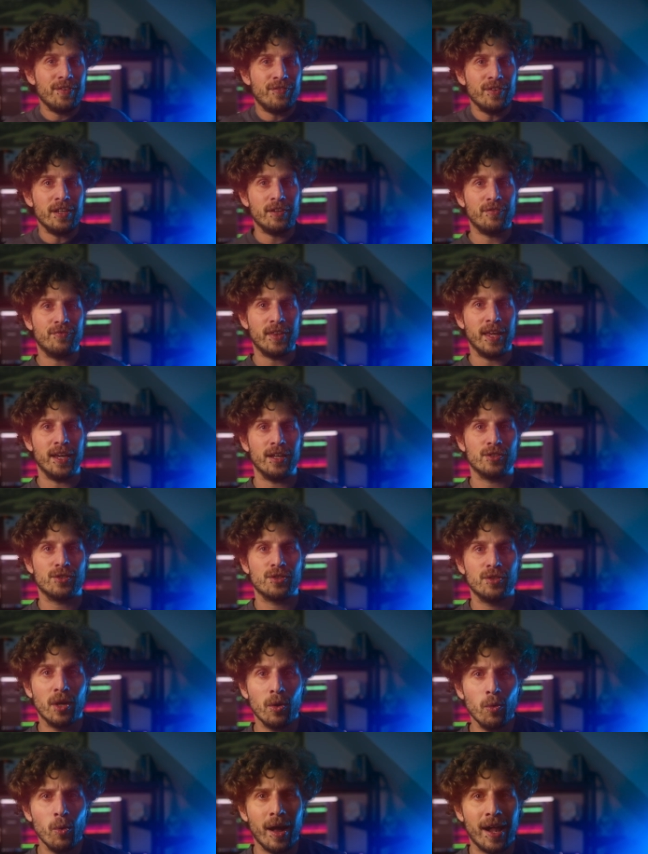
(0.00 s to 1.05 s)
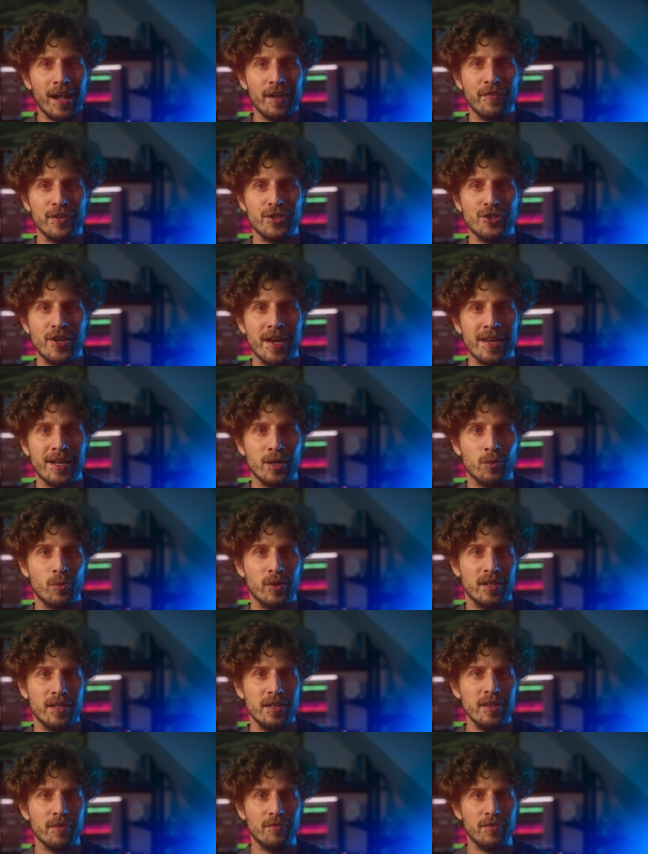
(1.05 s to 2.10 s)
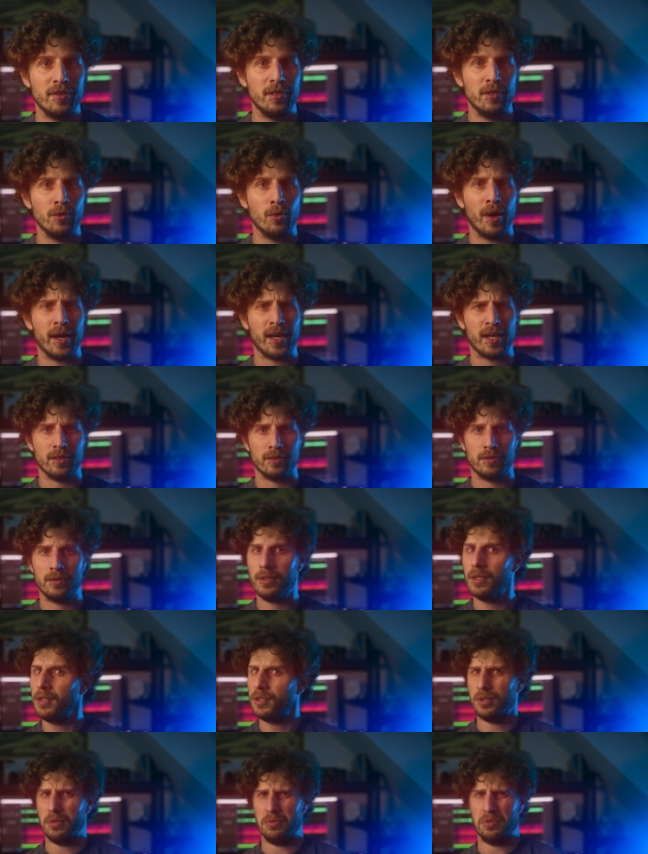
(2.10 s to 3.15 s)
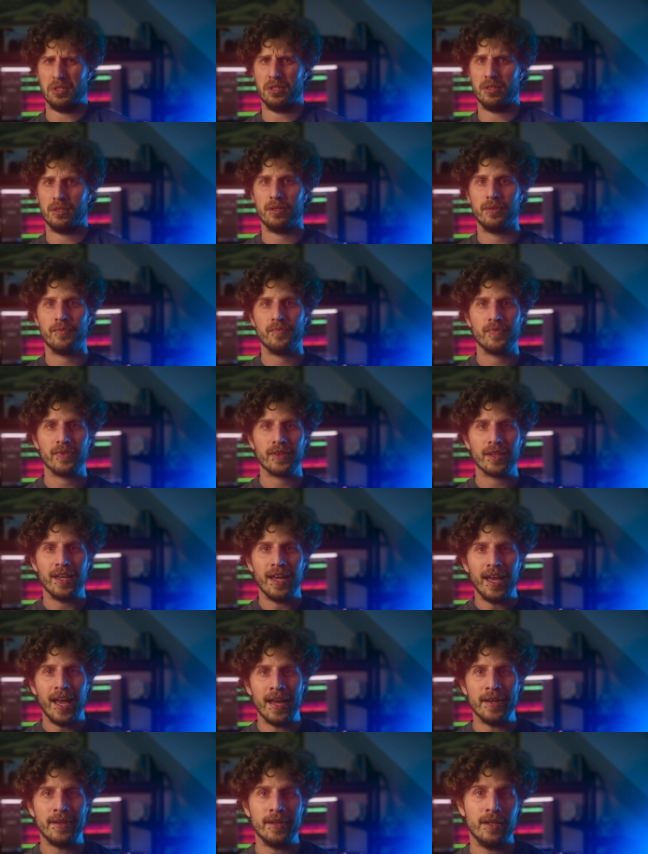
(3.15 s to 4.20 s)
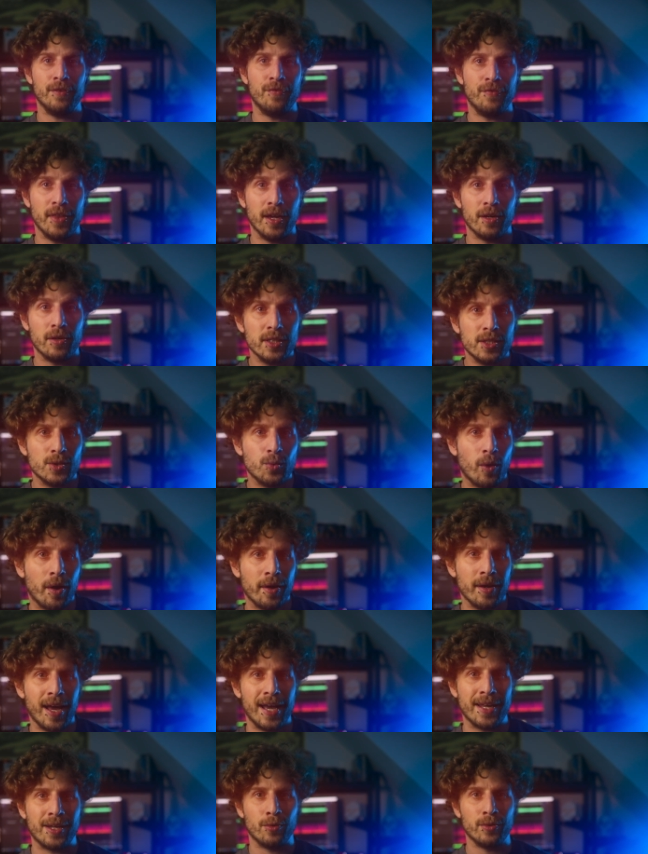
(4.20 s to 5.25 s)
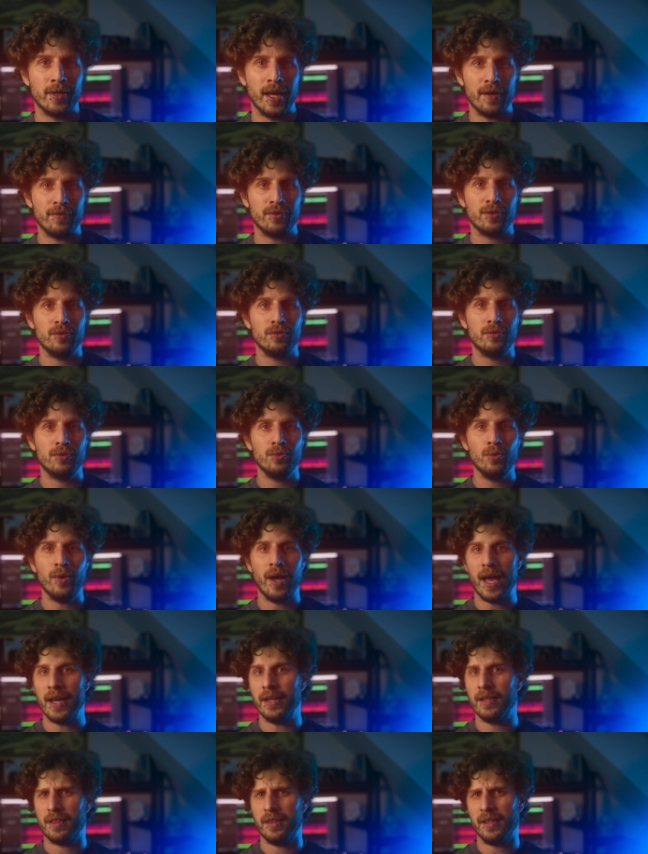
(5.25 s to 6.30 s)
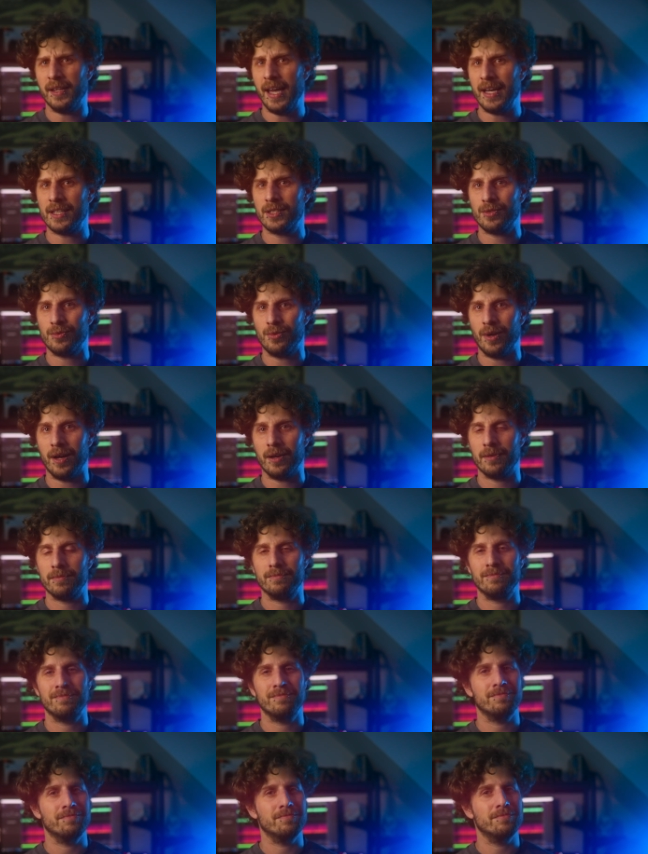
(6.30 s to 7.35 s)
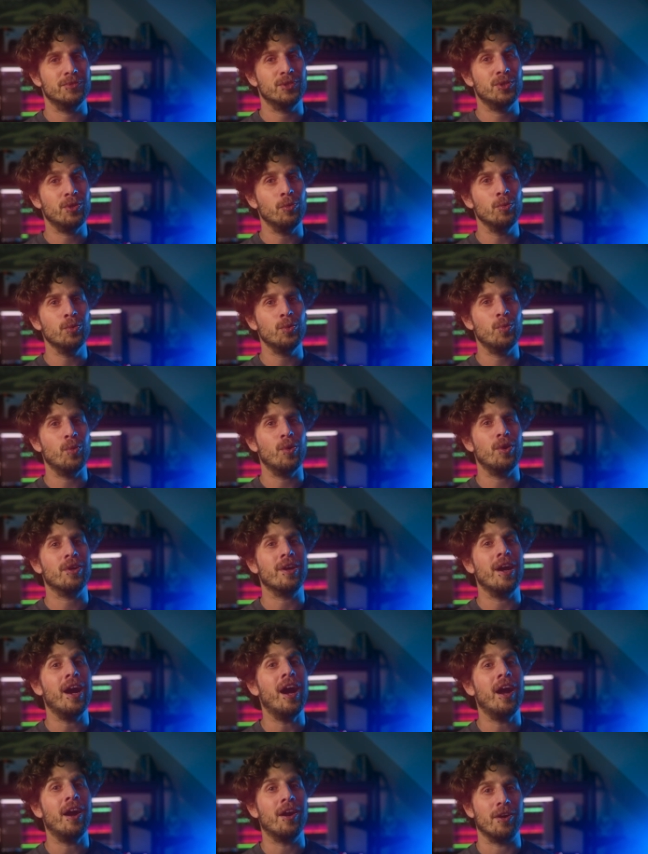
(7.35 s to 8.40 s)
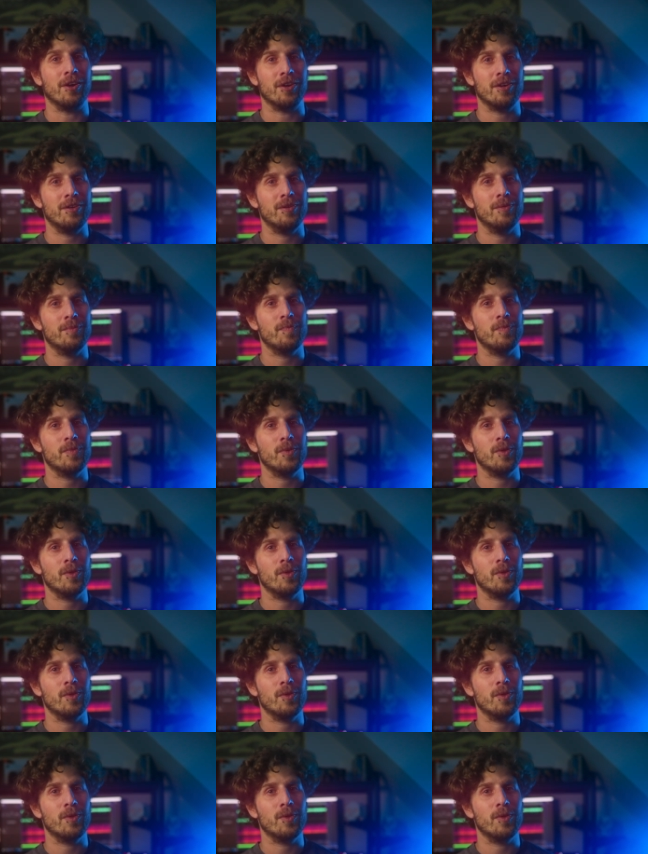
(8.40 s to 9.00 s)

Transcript: even if there is no alpha channel within the video, I can still use it. And if there is one, I don't have to do anything extra. Don't work hard.